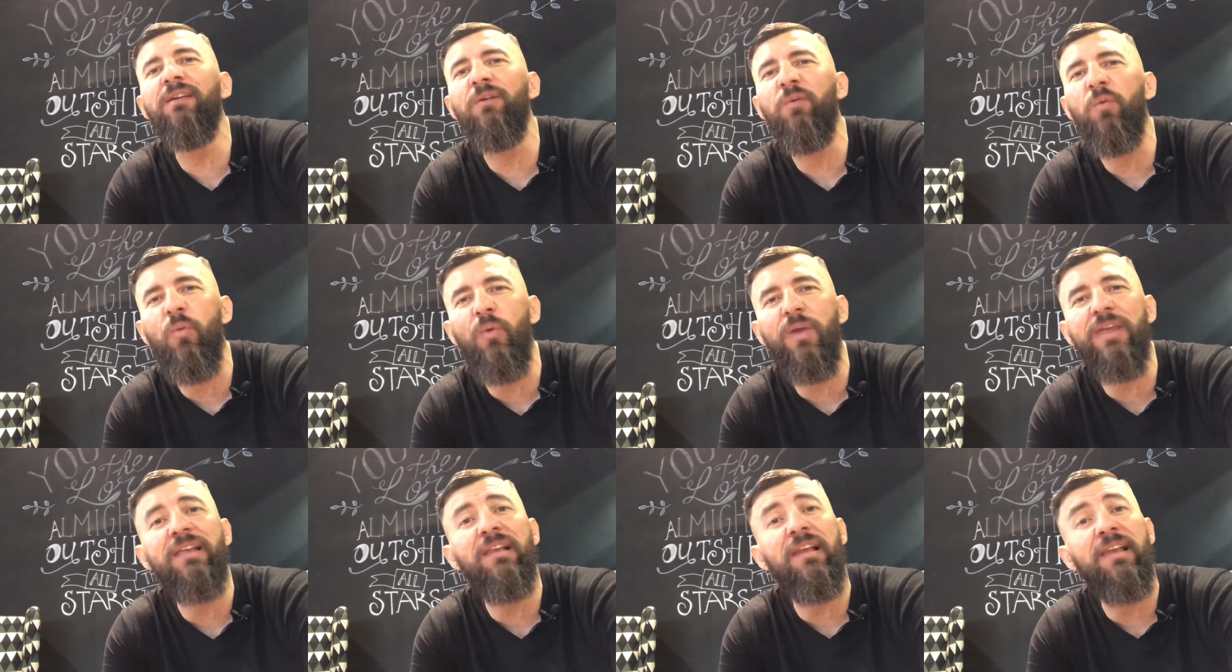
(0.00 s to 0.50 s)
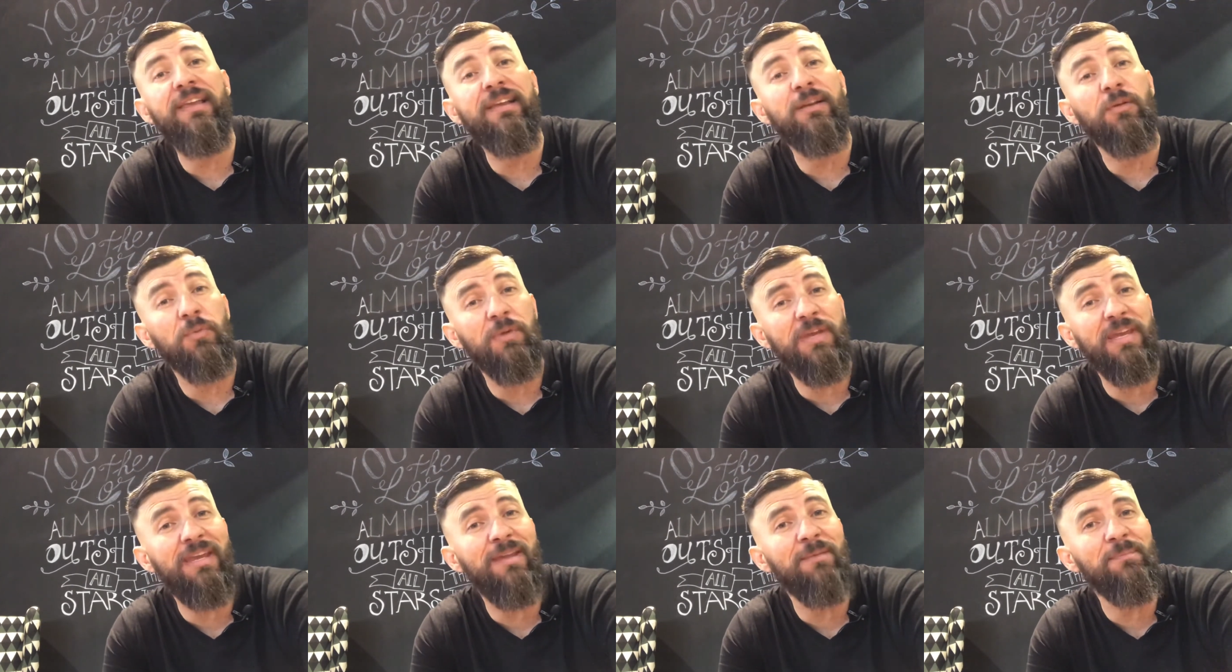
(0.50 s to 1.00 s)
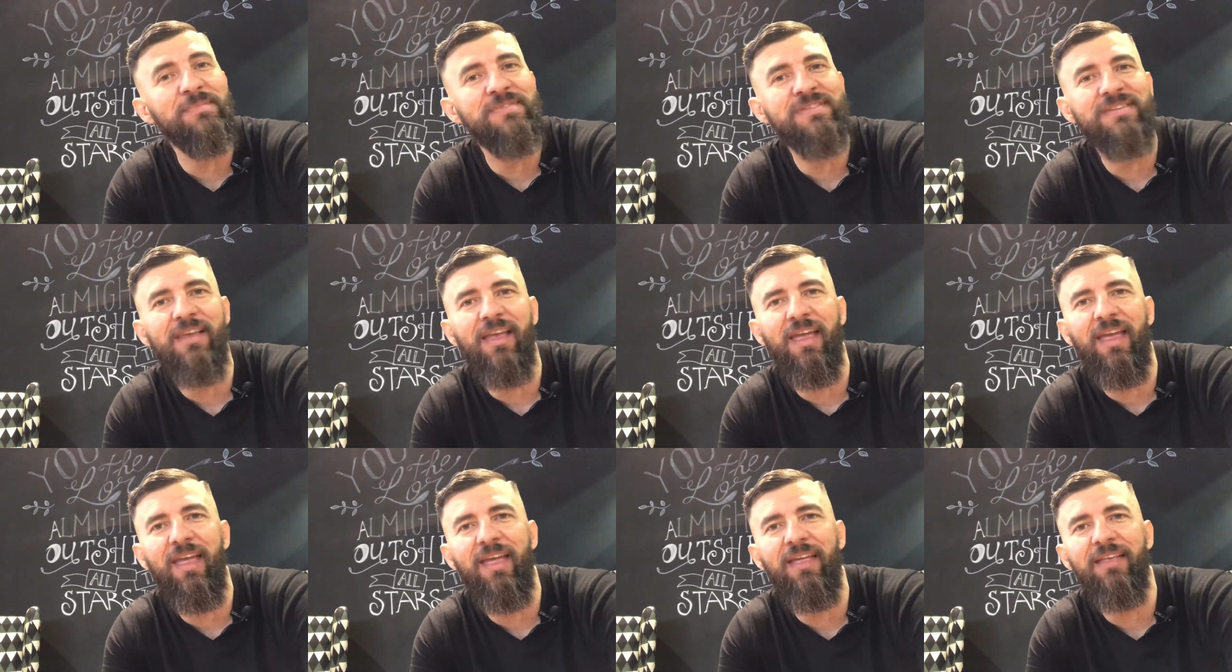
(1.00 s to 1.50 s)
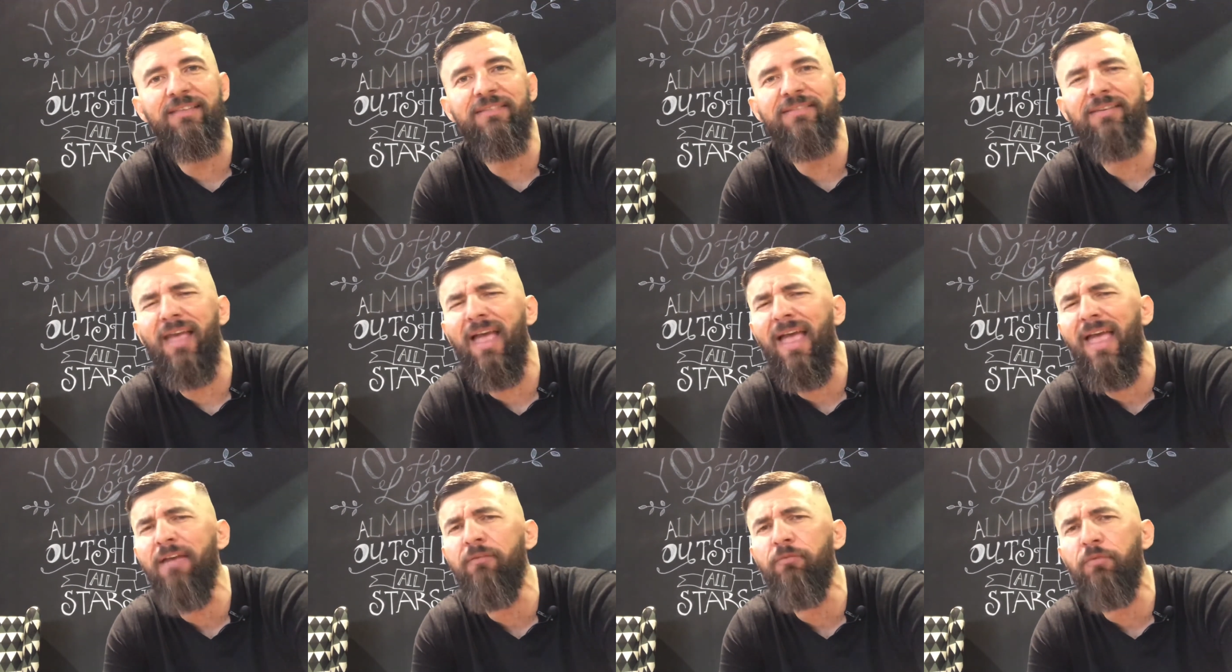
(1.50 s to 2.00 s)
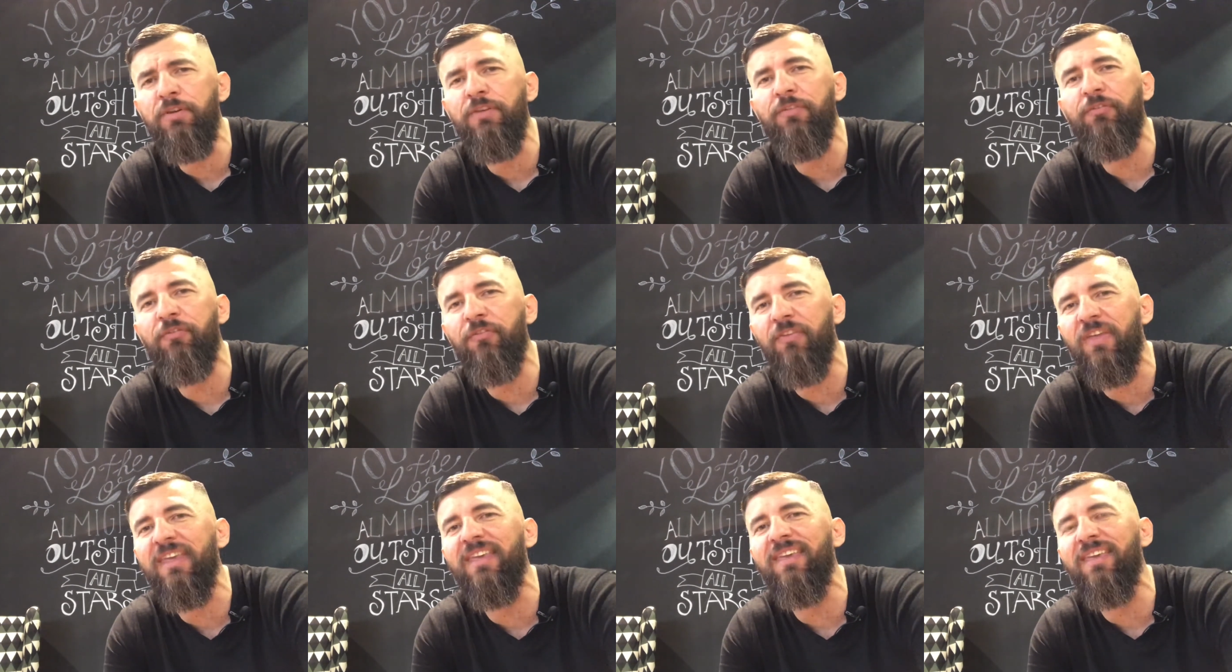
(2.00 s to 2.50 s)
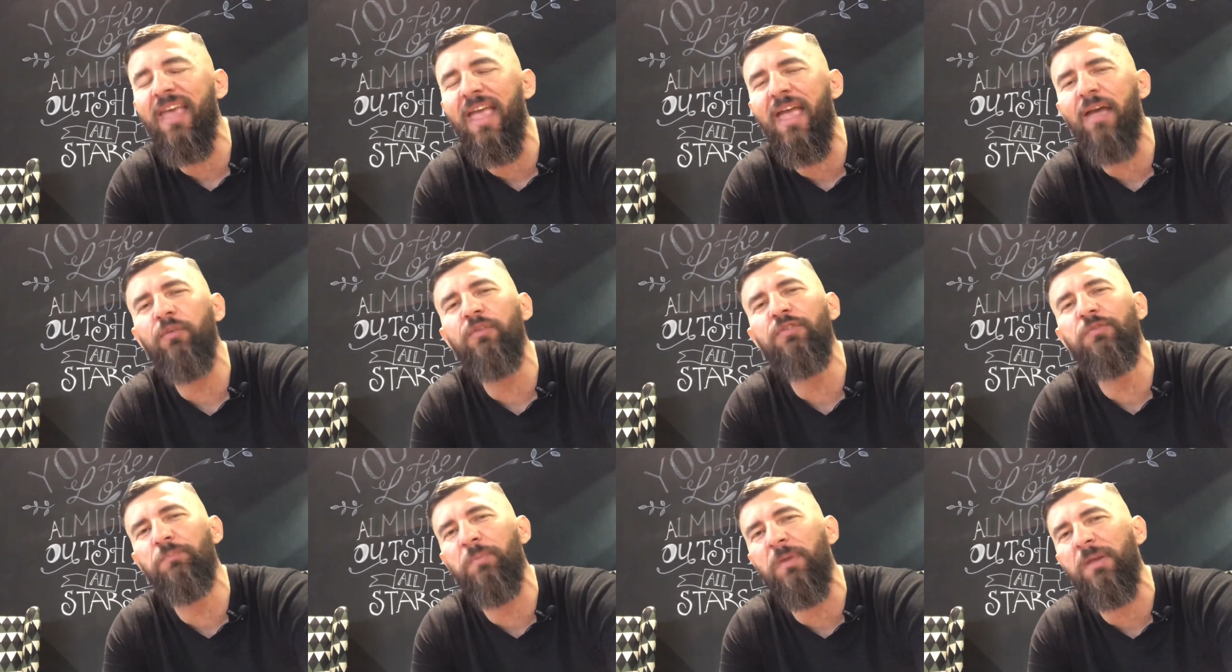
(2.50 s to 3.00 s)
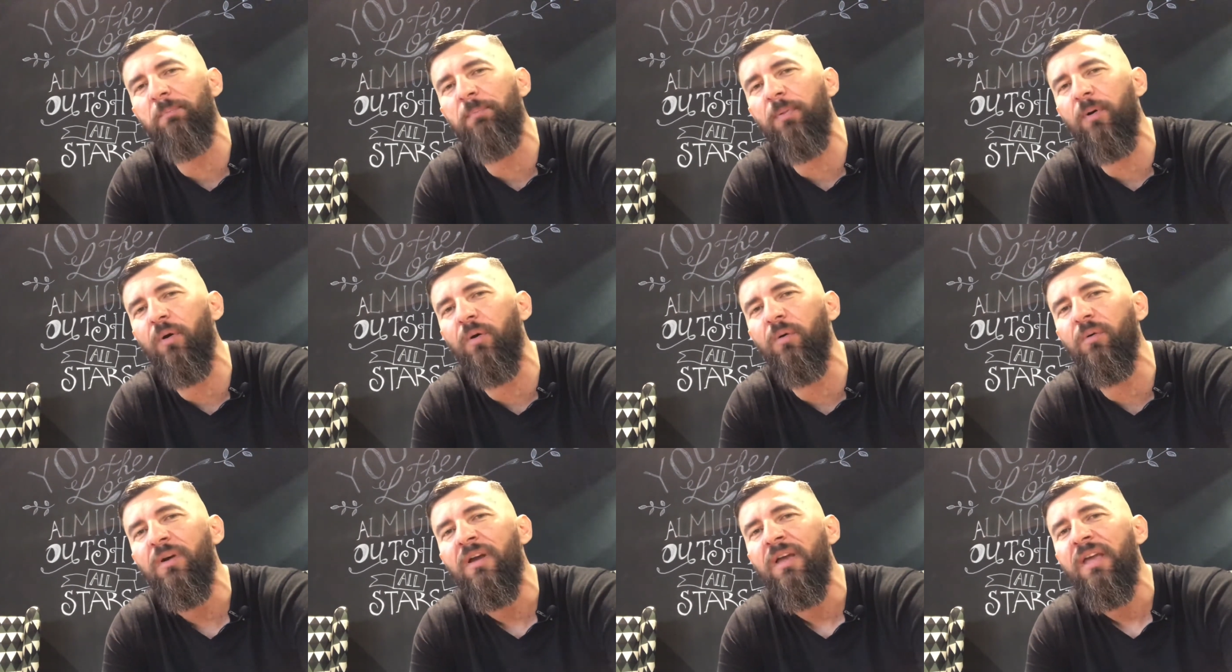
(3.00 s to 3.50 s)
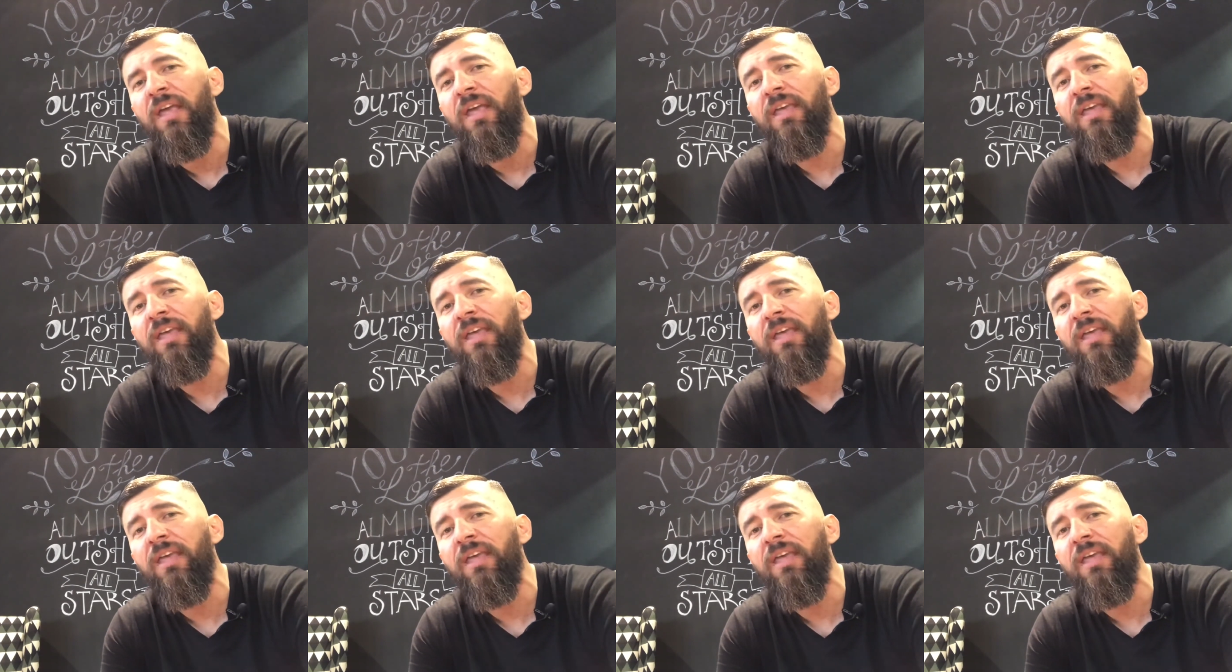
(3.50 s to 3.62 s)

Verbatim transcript: weekly creams and everything else people